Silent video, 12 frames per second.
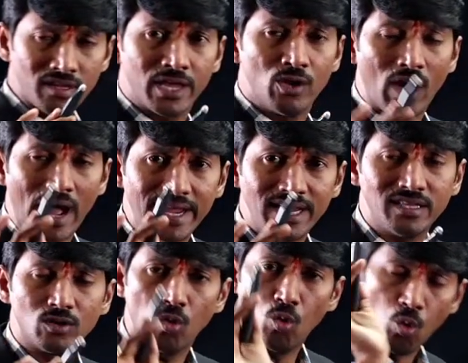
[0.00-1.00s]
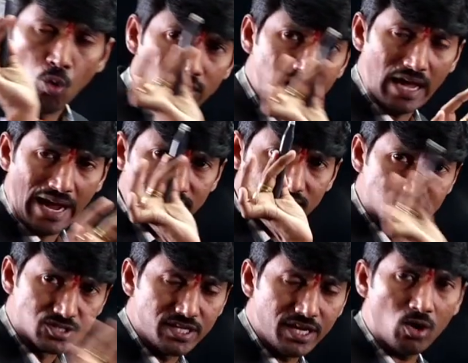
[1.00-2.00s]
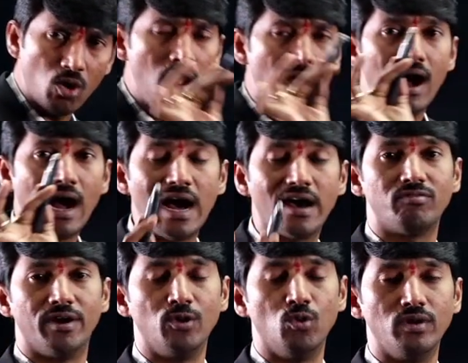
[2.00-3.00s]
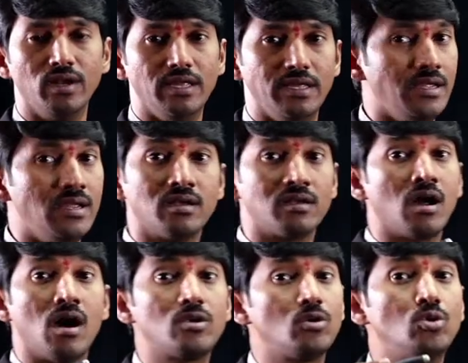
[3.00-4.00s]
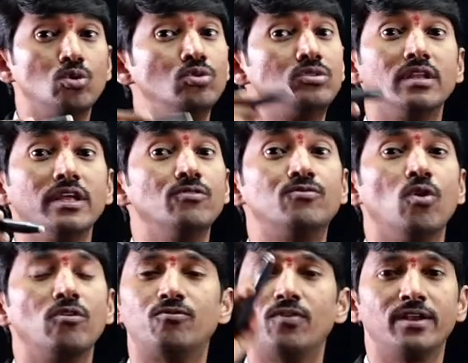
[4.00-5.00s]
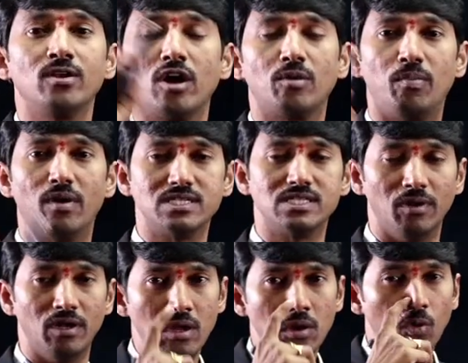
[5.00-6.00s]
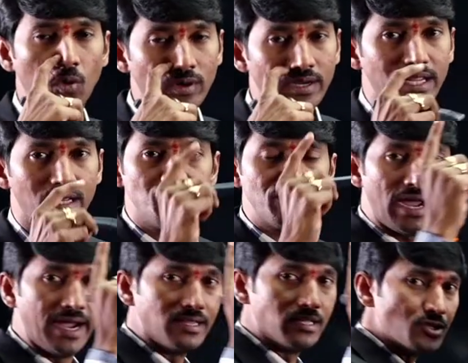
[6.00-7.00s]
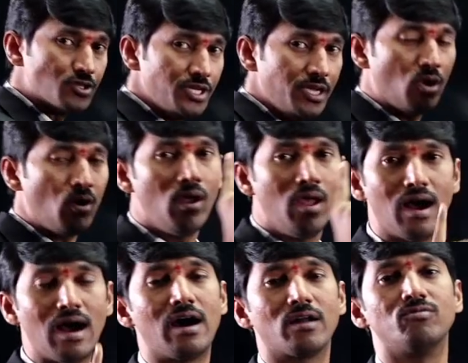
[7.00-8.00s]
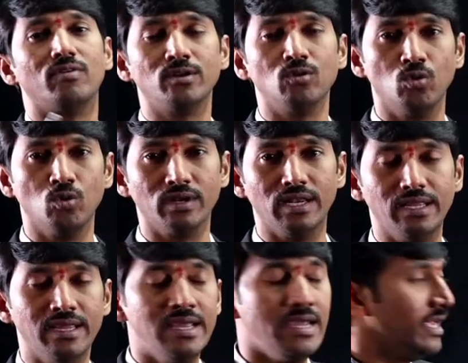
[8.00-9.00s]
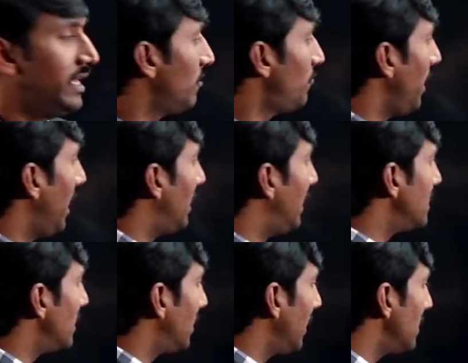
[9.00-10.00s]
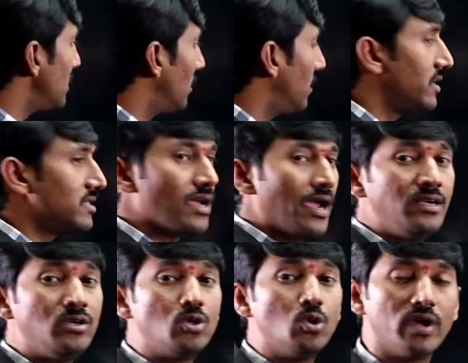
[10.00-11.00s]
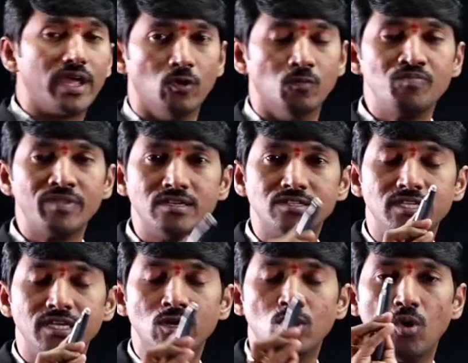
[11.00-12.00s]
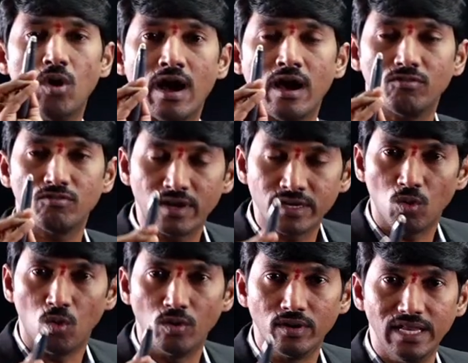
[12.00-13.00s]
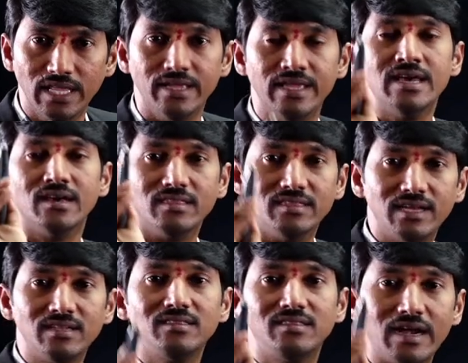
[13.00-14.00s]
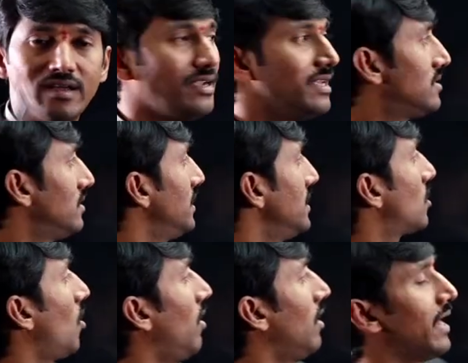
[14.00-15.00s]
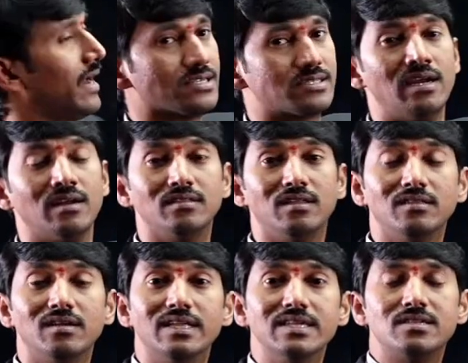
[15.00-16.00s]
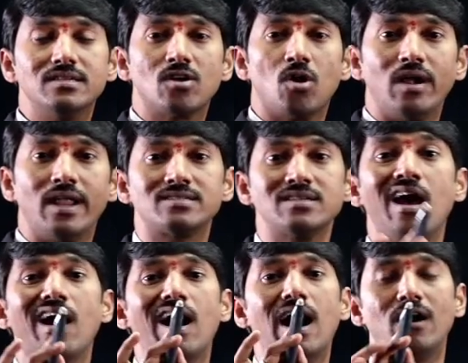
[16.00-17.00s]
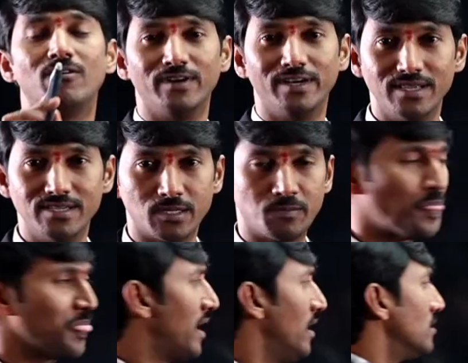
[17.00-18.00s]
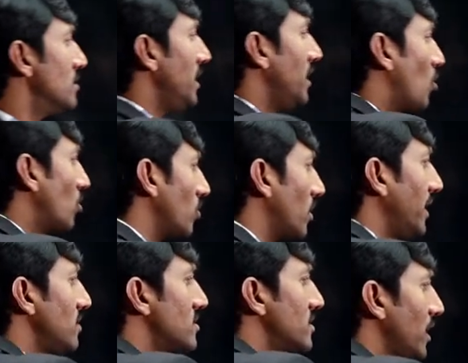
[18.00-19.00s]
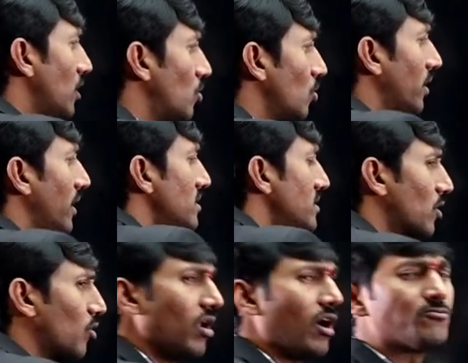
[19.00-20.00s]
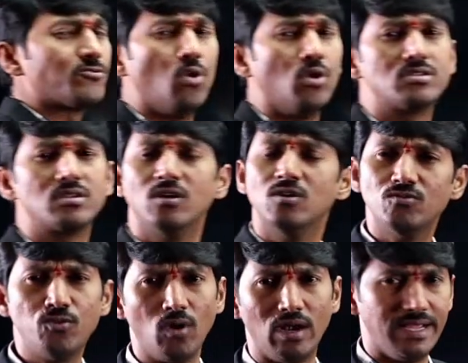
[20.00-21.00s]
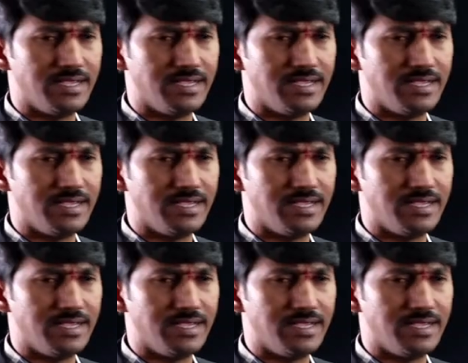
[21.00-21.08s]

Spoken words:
give either only either 0 or 1 only. Not 2, 3, 4, 5, not possible. Only either 0 or 1 only. If a digit is designed to give 0 or 1 only, then that digit is called as, then the digit is called as half a digit. 0 to 9, 0 to 9, 0 to 9, of course, full